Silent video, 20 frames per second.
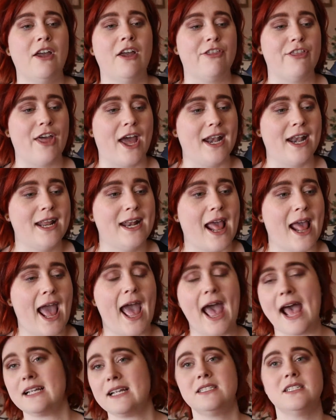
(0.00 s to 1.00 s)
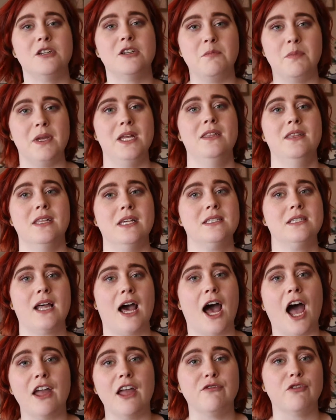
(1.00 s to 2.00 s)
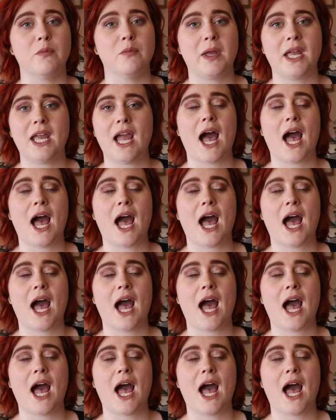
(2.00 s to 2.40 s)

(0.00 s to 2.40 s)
that it has to be this high for me.